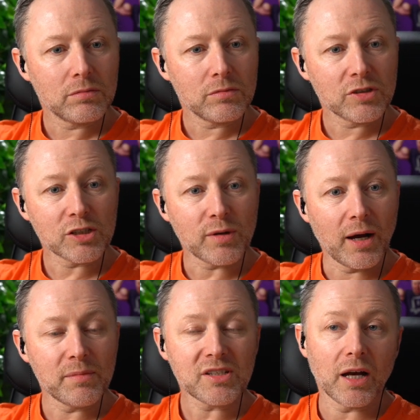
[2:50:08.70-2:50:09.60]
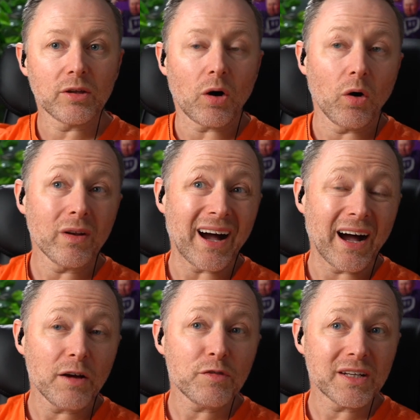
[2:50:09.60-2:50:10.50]
So that's what happens. And on
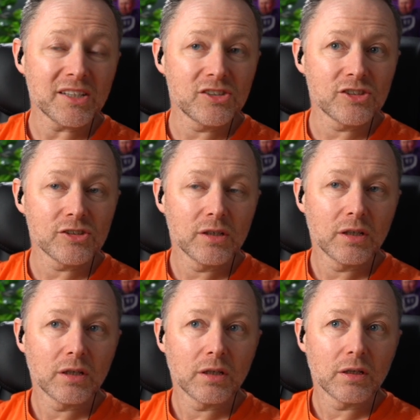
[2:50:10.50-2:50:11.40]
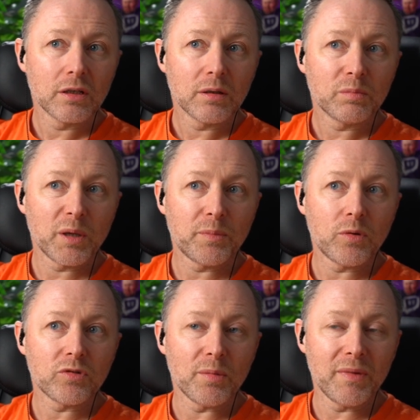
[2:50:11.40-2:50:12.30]
average, people
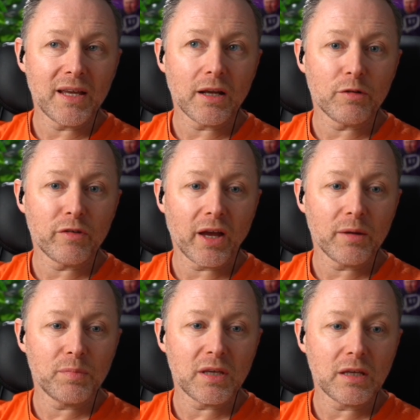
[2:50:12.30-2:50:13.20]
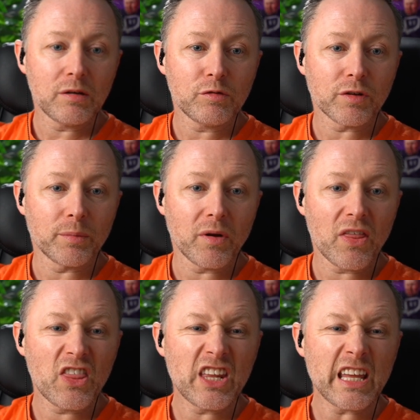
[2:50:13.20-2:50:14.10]
remain a VIP for about
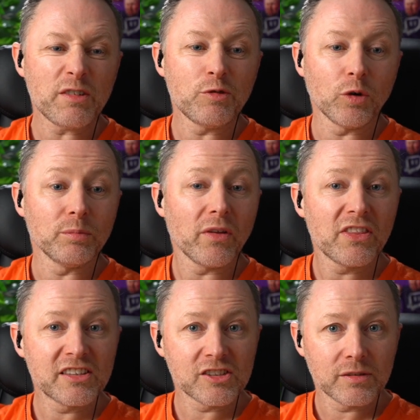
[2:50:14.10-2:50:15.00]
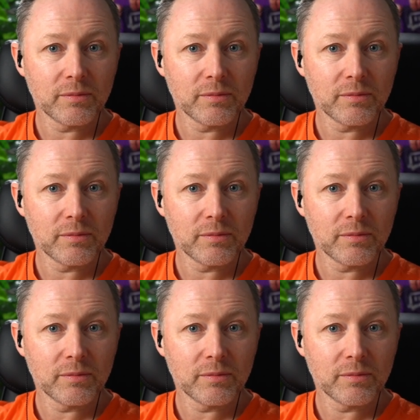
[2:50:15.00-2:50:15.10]
3 to 4 months.